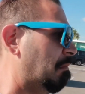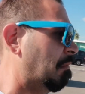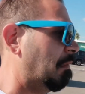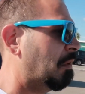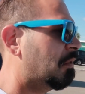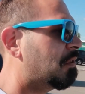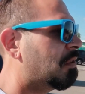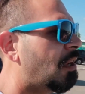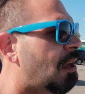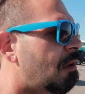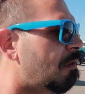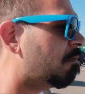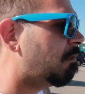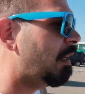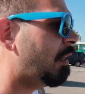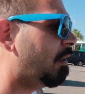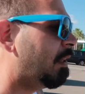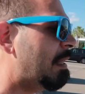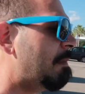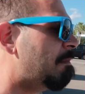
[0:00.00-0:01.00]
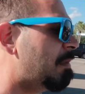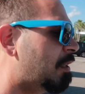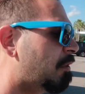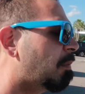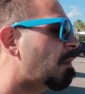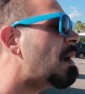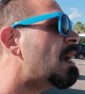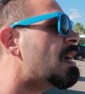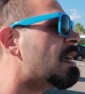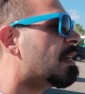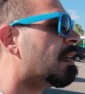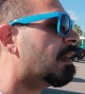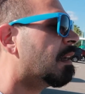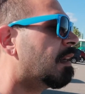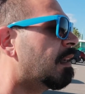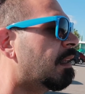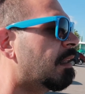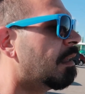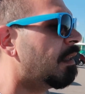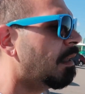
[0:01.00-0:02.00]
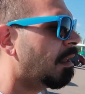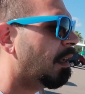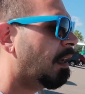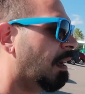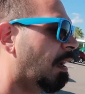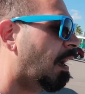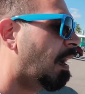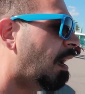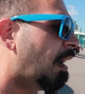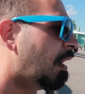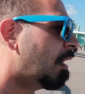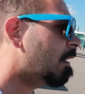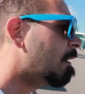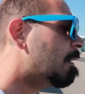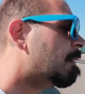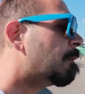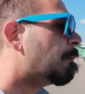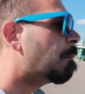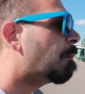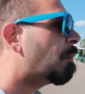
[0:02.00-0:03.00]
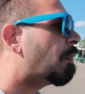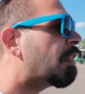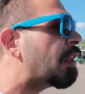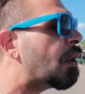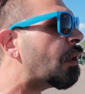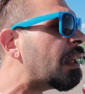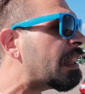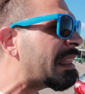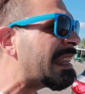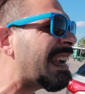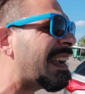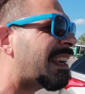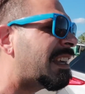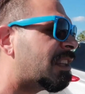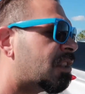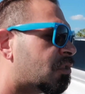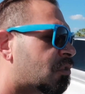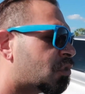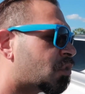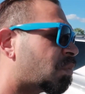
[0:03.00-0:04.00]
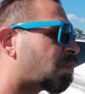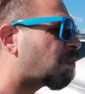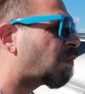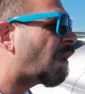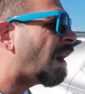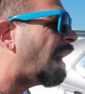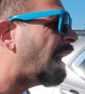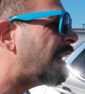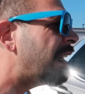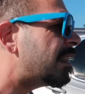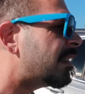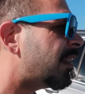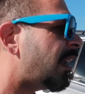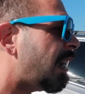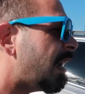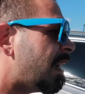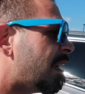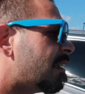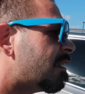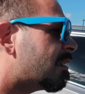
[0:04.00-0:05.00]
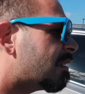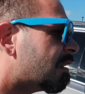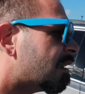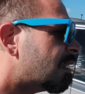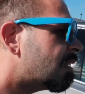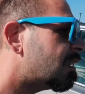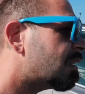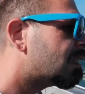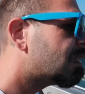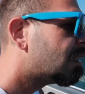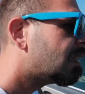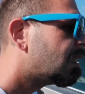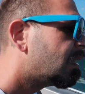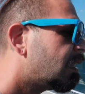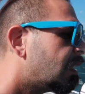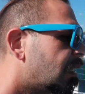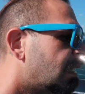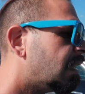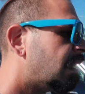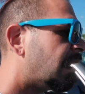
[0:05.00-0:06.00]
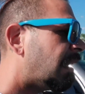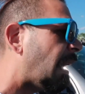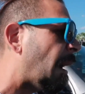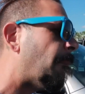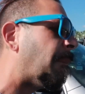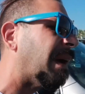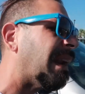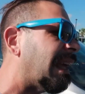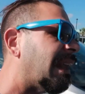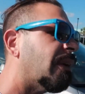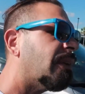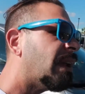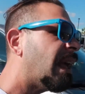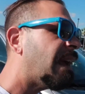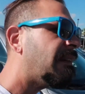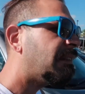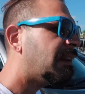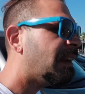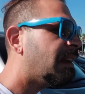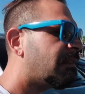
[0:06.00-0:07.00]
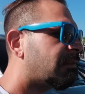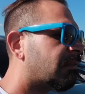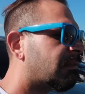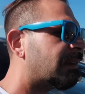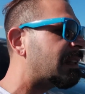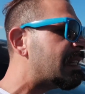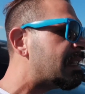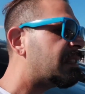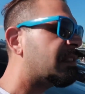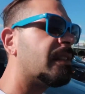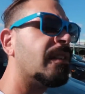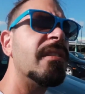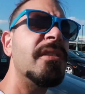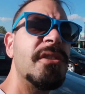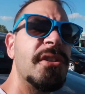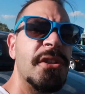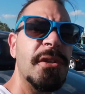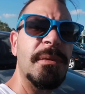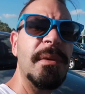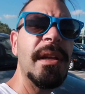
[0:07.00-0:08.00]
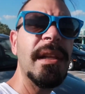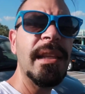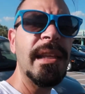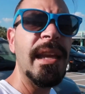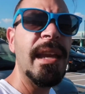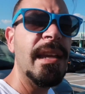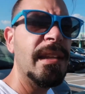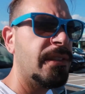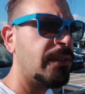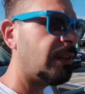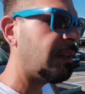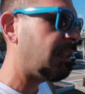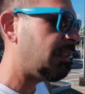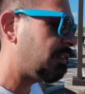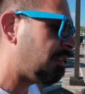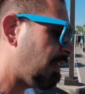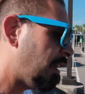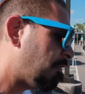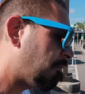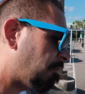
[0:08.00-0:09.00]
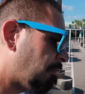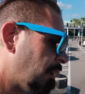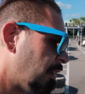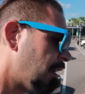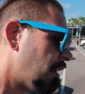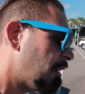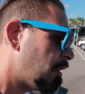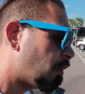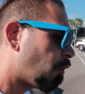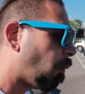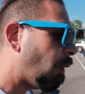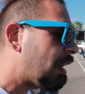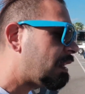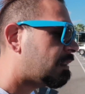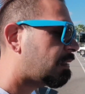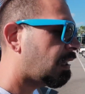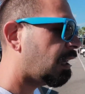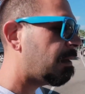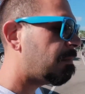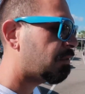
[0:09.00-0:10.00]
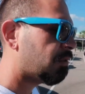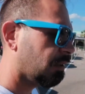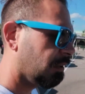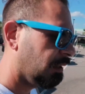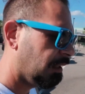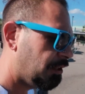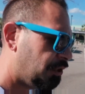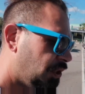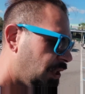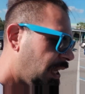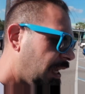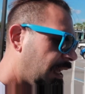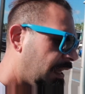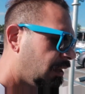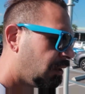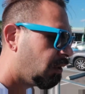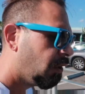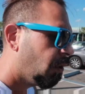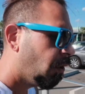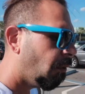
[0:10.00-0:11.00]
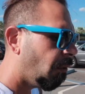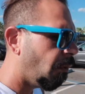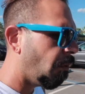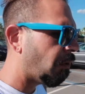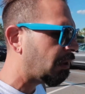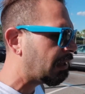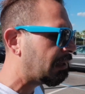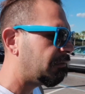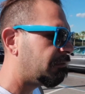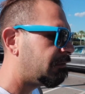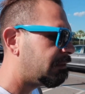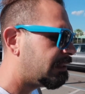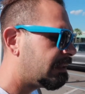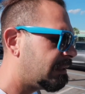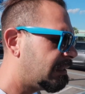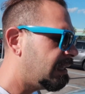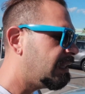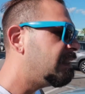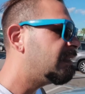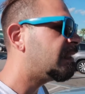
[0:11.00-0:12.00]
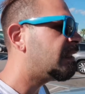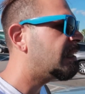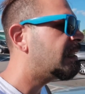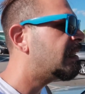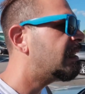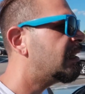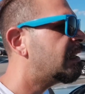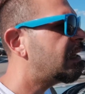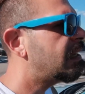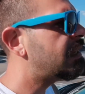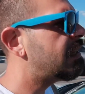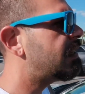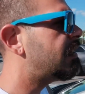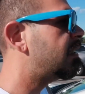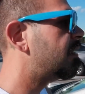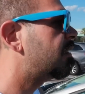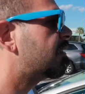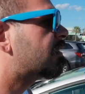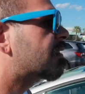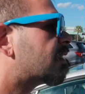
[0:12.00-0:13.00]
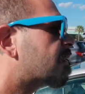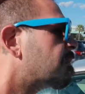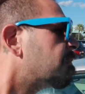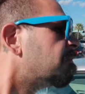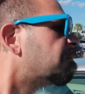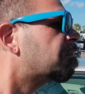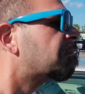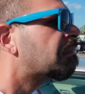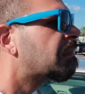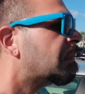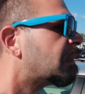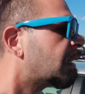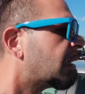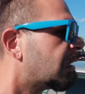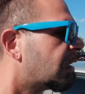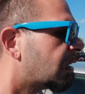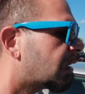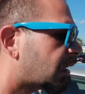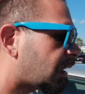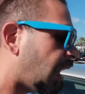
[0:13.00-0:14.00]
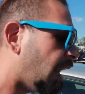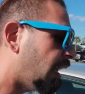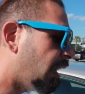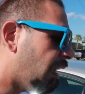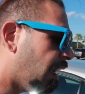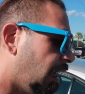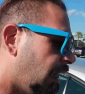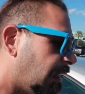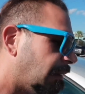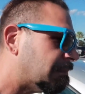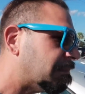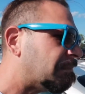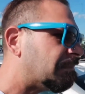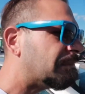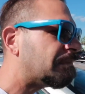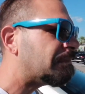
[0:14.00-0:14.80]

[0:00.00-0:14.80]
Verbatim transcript: There's no real in between. Um, the only thing I could try to answer, but I don't have enough research to really answer it, is if the wait times are legit, or if Disney is kind of,